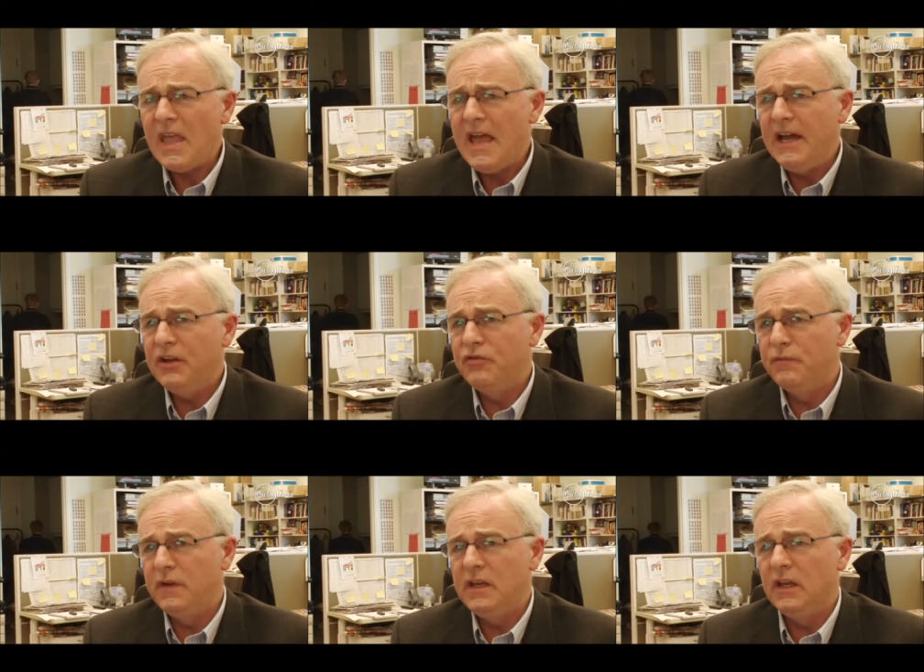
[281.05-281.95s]
How did you
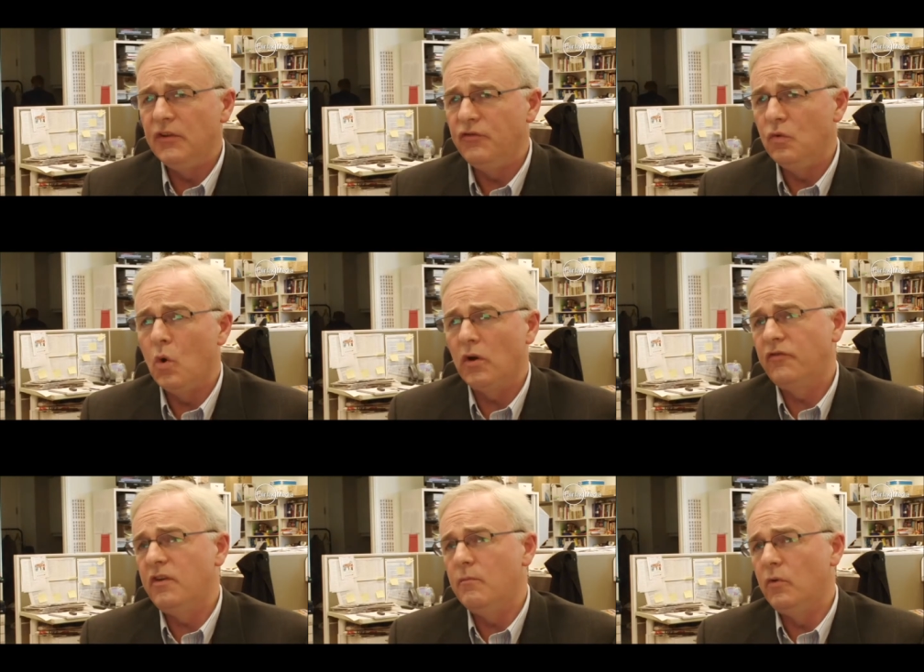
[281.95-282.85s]
feel as you
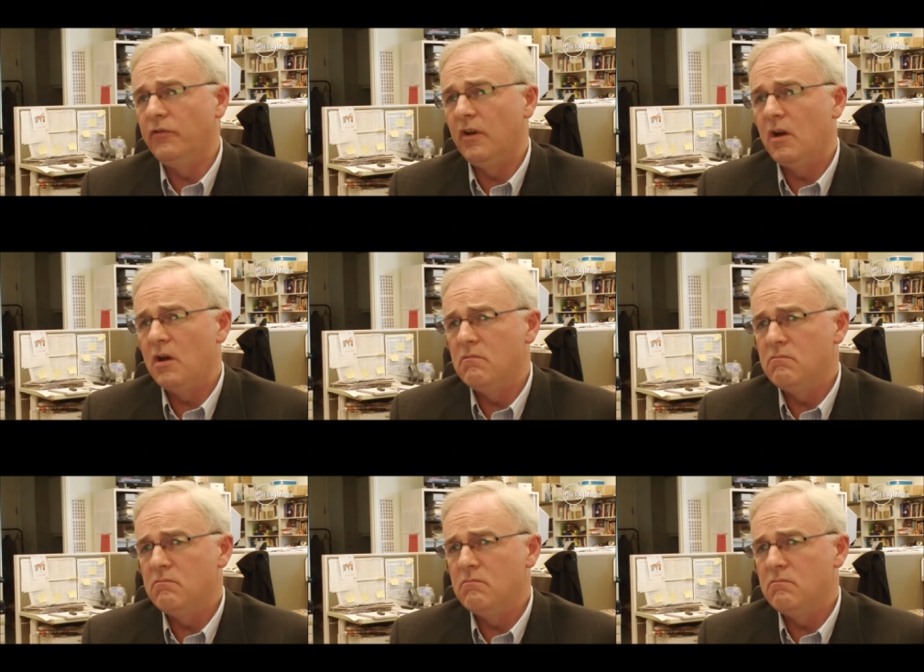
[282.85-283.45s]
watched him resign?